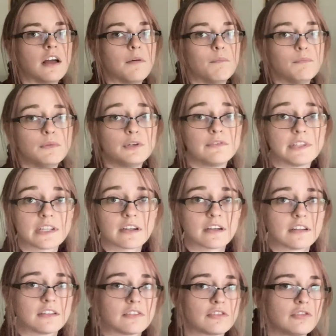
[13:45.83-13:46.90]
Moving
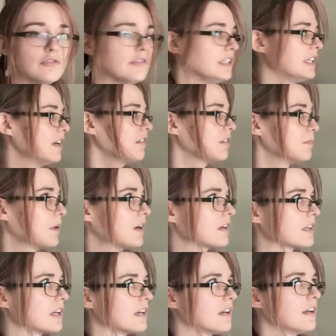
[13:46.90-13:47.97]
on to the other
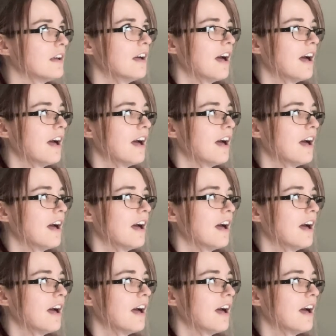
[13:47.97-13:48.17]
manga,